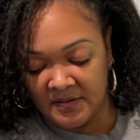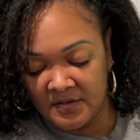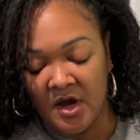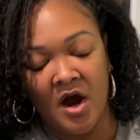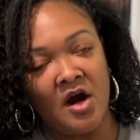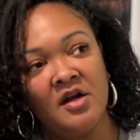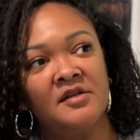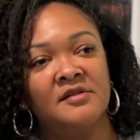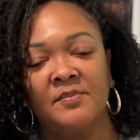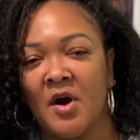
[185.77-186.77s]
the
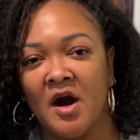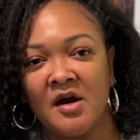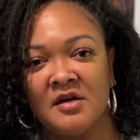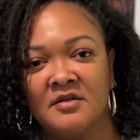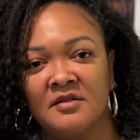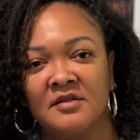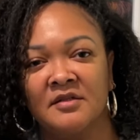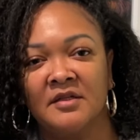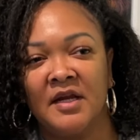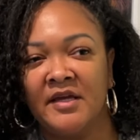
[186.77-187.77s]
hardest part
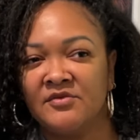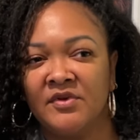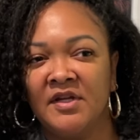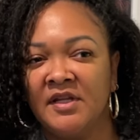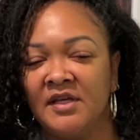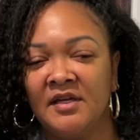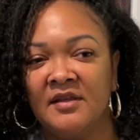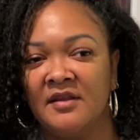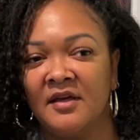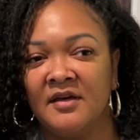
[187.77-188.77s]
is really
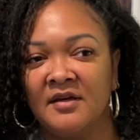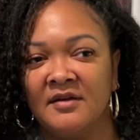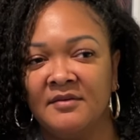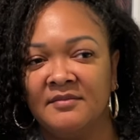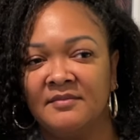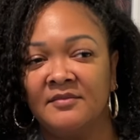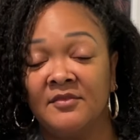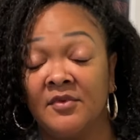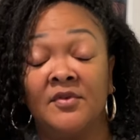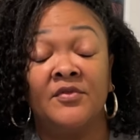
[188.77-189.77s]

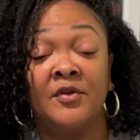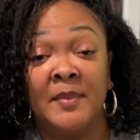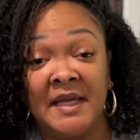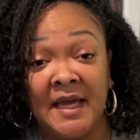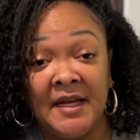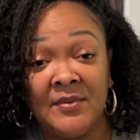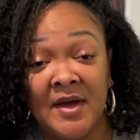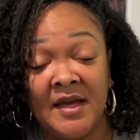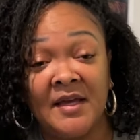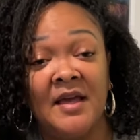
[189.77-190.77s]
well, for me
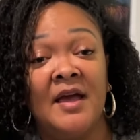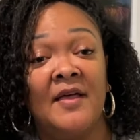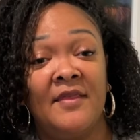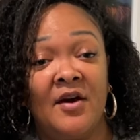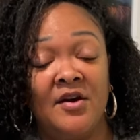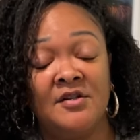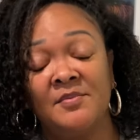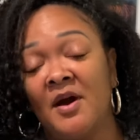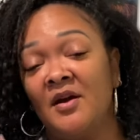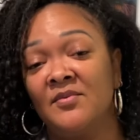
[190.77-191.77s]
anyway, the hardest
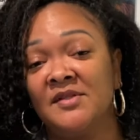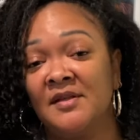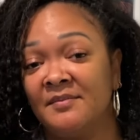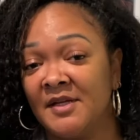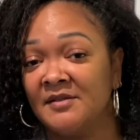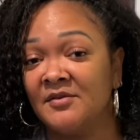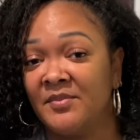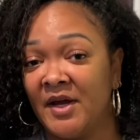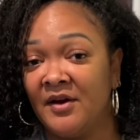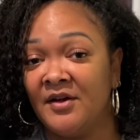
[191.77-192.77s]
part was the mental
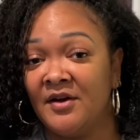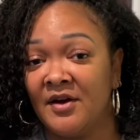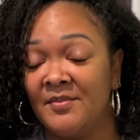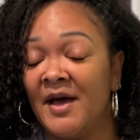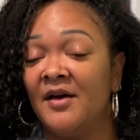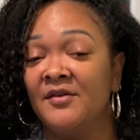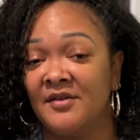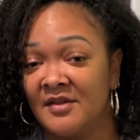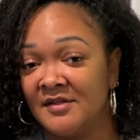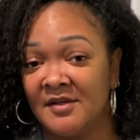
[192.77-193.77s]
barrier about
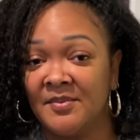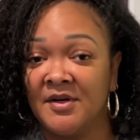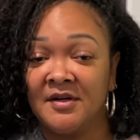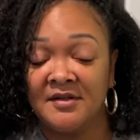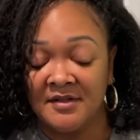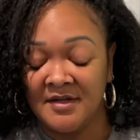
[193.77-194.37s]
the zipper.